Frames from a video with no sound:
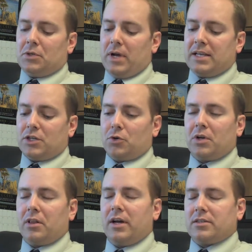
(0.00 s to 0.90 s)
As a
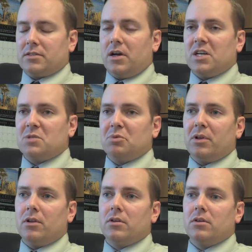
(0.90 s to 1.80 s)
critical access
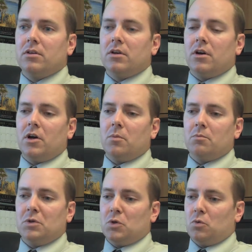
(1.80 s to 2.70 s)
hospital,
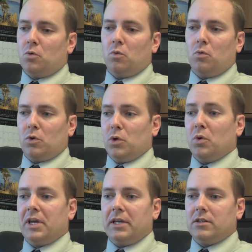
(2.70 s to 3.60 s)
we're
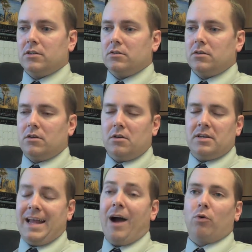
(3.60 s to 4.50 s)
located
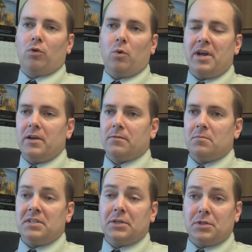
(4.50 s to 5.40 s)
an hour away
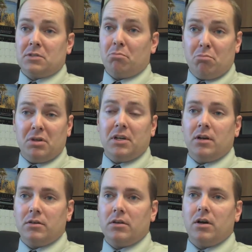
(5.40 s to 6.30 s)
from the nearest big
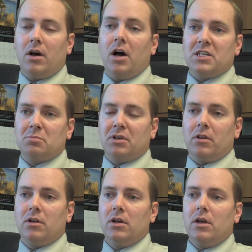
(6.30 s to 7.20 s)

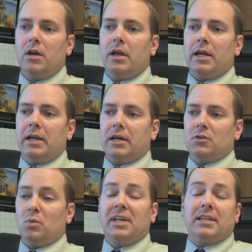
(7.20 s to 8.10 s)
hospital, and
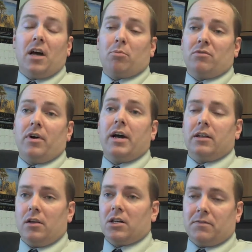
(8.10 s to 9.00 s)
we cannot provide
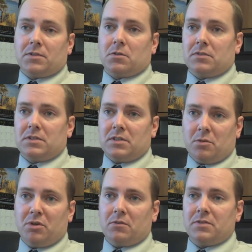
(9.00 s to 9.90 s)
a lot of the services that
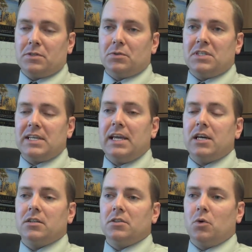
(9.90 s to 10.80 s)
the bigger facilities
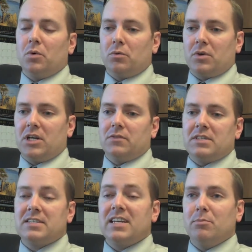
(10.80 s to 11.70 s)
can. We're kind of a
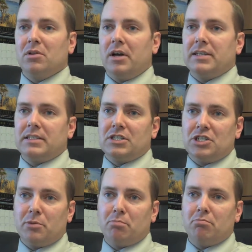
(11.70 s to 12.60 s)
stabilizing
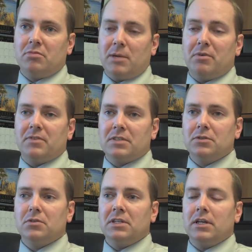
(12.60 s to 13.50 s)
ship type of
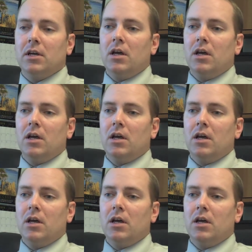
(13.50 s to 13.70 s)
facility.